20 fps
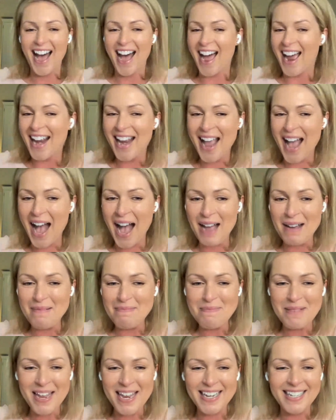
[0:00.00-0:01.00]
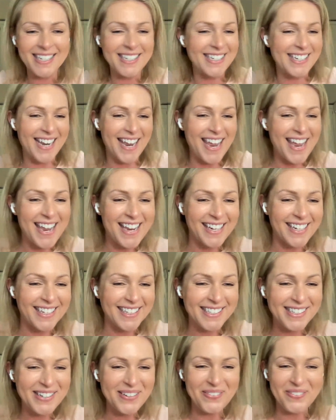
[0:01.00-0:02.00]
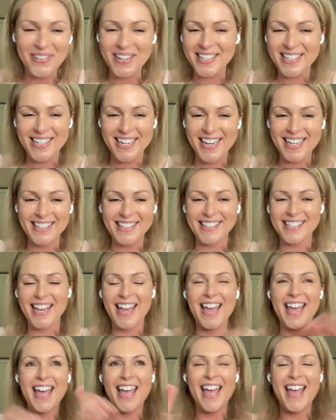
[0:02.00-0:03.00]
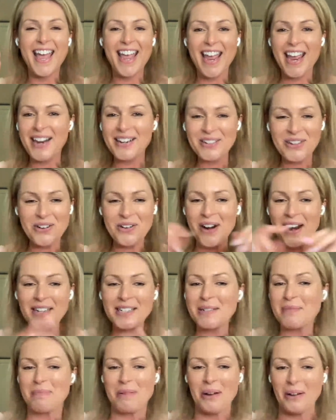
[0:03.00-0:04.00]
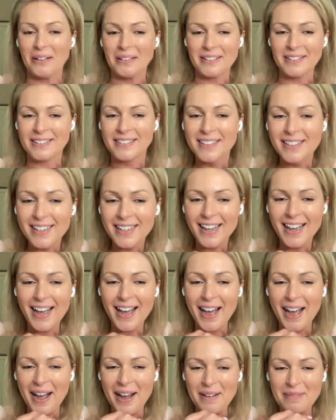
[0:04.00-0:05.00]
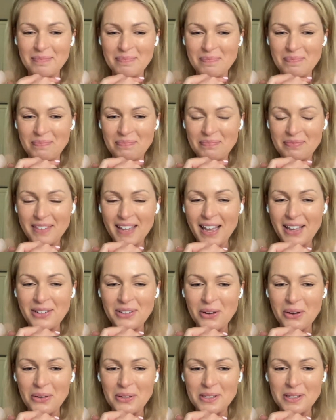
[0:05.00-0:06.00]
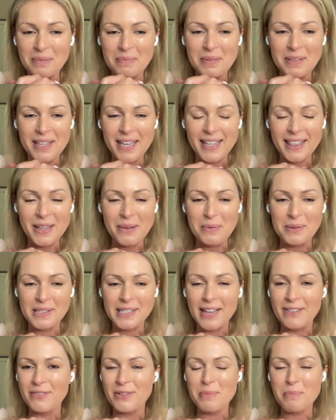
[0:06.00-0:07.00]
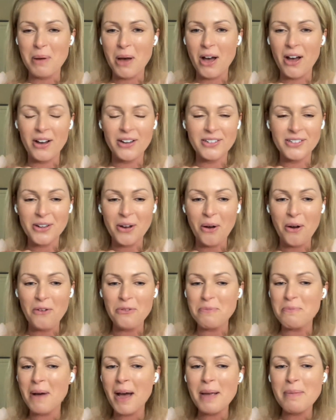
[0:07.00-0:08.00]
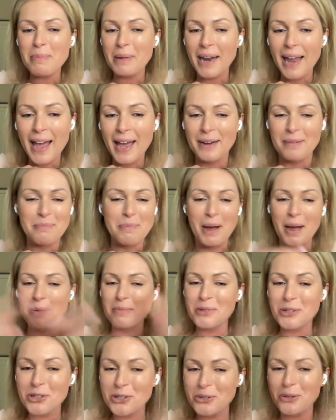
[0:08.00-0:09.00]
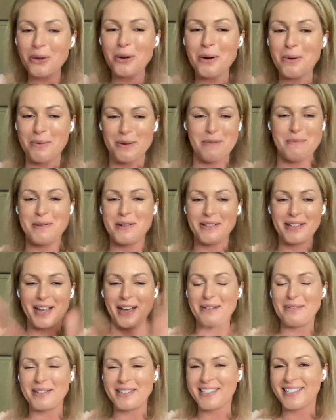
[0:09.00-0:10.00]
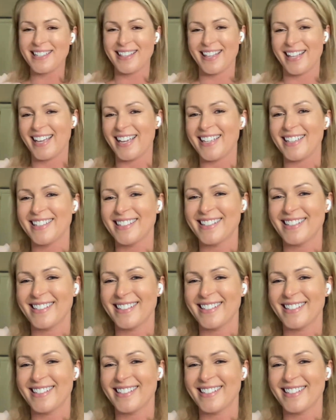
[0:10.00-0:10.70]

I am indeed, which is incredible, and not something that was ever part of my plan, but I'm sure we will go into this.